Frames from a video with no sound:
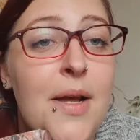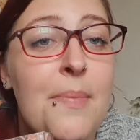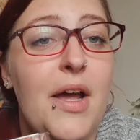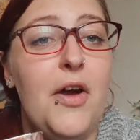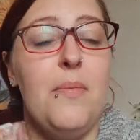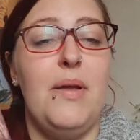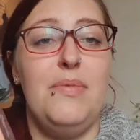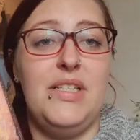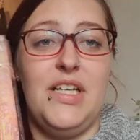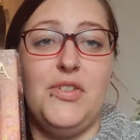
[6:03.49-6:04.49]
I met her at
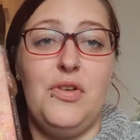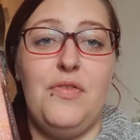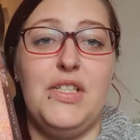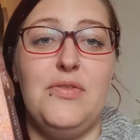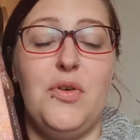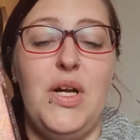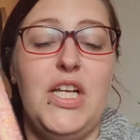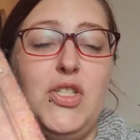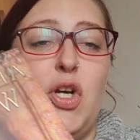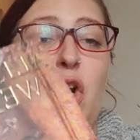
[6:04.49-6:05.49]
BBC History Festival and
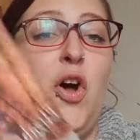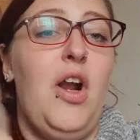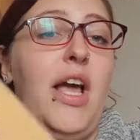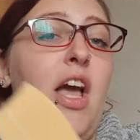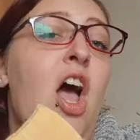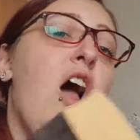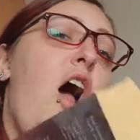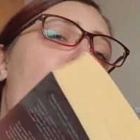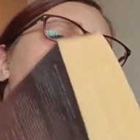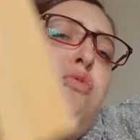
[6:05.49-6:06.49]
I took along like
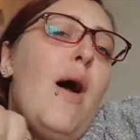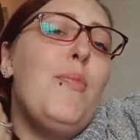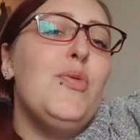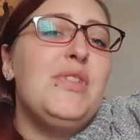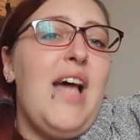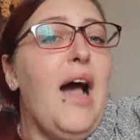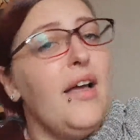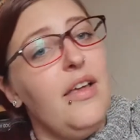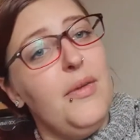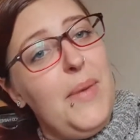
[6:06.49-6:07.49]
a rubble
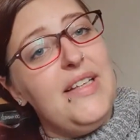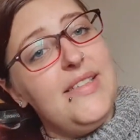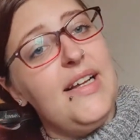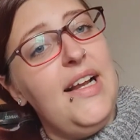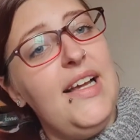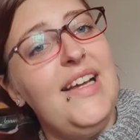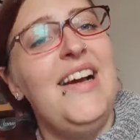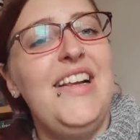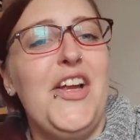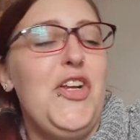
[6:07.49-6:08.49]
sack, basically,
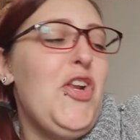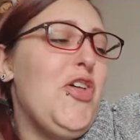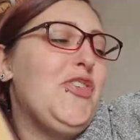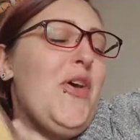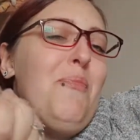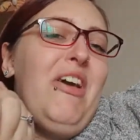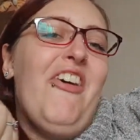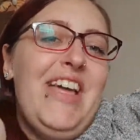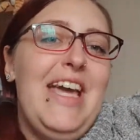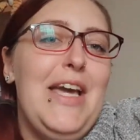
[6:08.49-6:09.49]
like, you know, those big
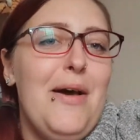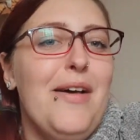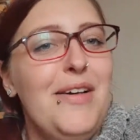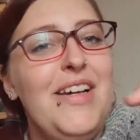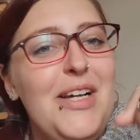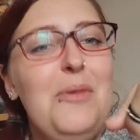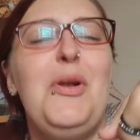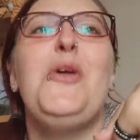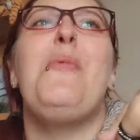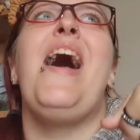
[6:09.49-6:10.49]
IKEA
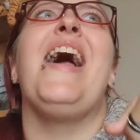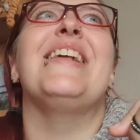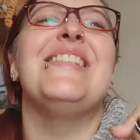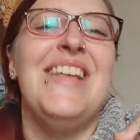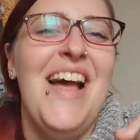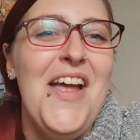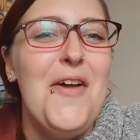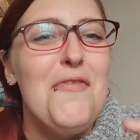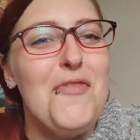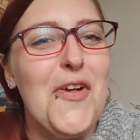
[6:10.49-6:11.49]
blue bags
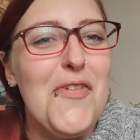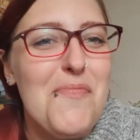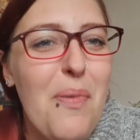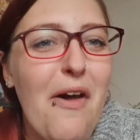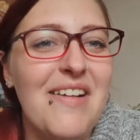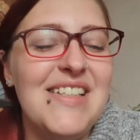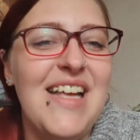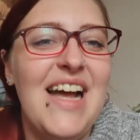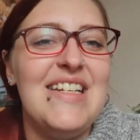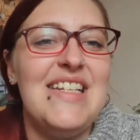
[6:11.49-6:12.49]
full of books,
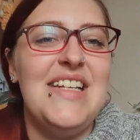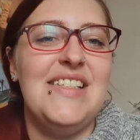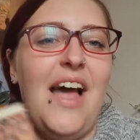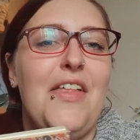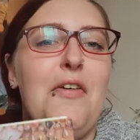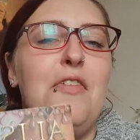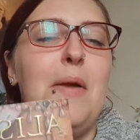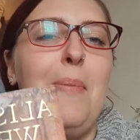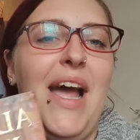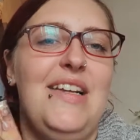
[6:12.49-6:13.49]
and she sat there and
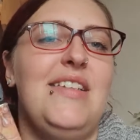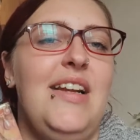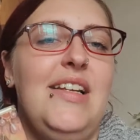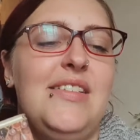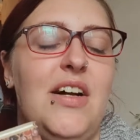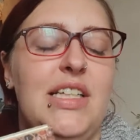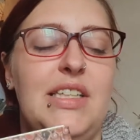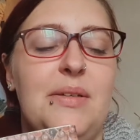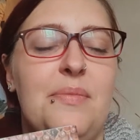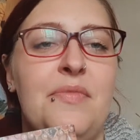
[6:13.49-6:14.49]
very patiently signed
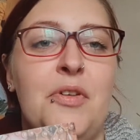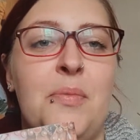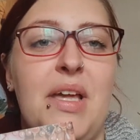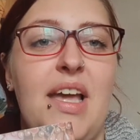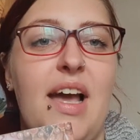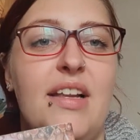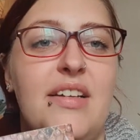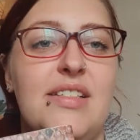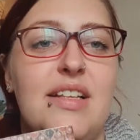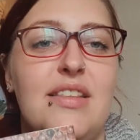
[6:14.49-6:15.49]
them for me, and
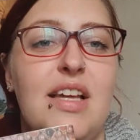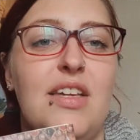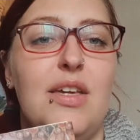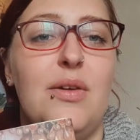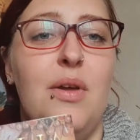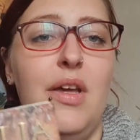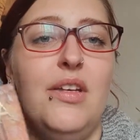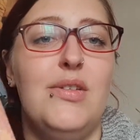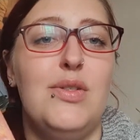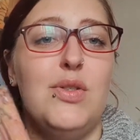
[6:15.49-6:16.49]
I said thank you
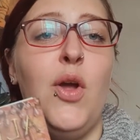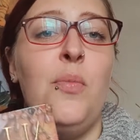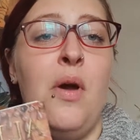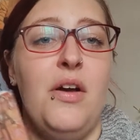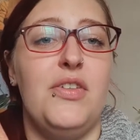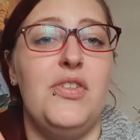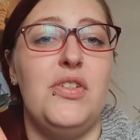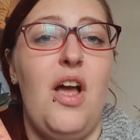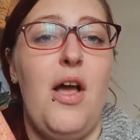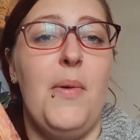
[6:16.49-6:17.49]
so much,
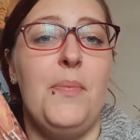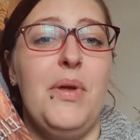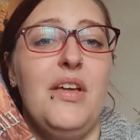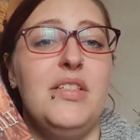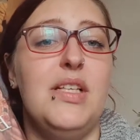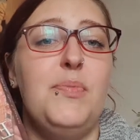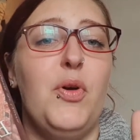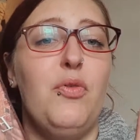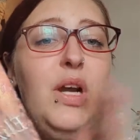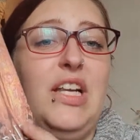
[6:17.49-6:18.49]
because this
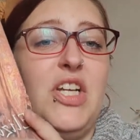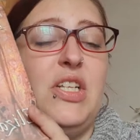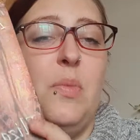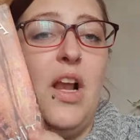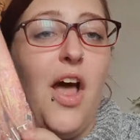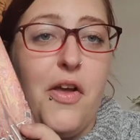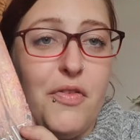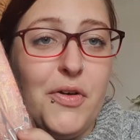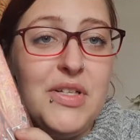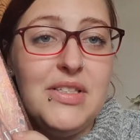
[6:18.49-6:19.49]
book really changed my life.
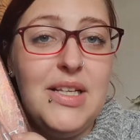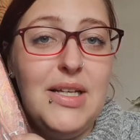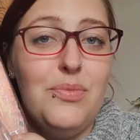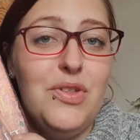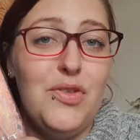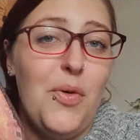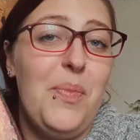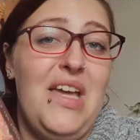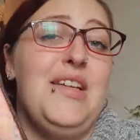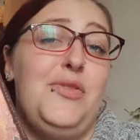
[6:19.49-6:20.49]
I honestly would not
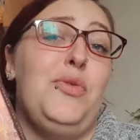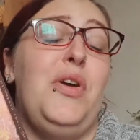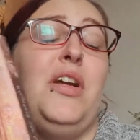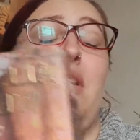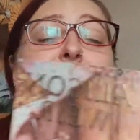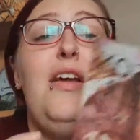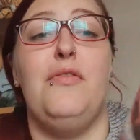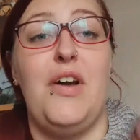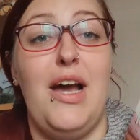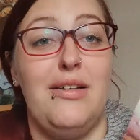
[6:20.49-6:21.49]
be a historian
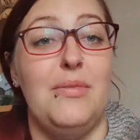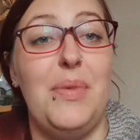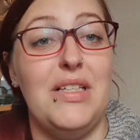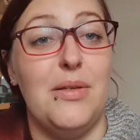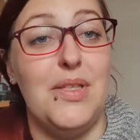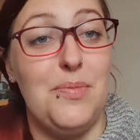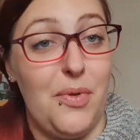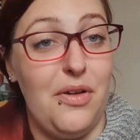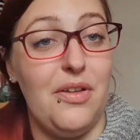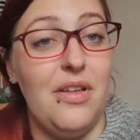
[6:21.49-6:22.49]
if I hadn't picked up this
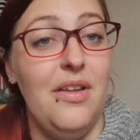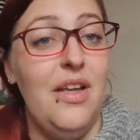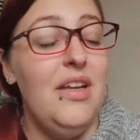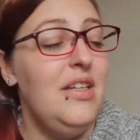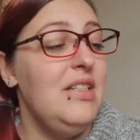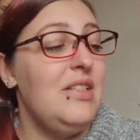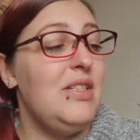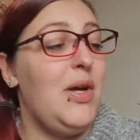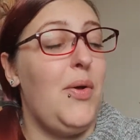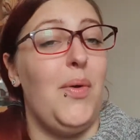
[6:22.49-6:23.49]
book.
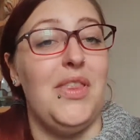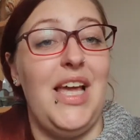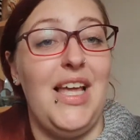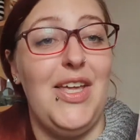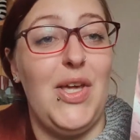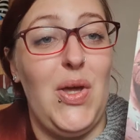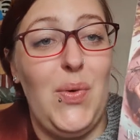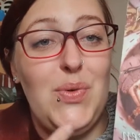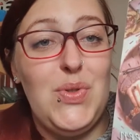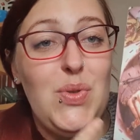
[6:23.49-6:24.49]
So thank
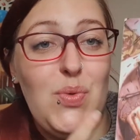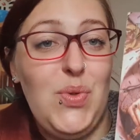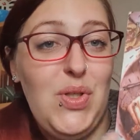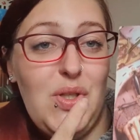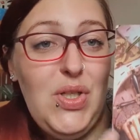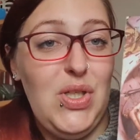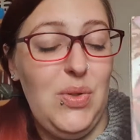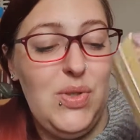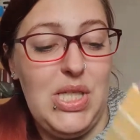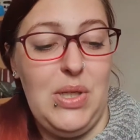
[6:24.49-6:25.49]
you to
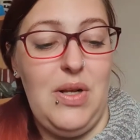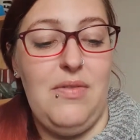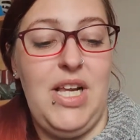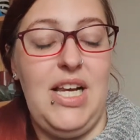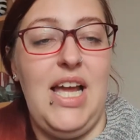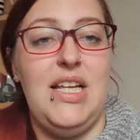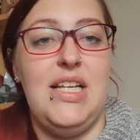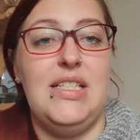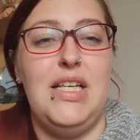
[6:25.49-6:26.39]
you two lovely ladies.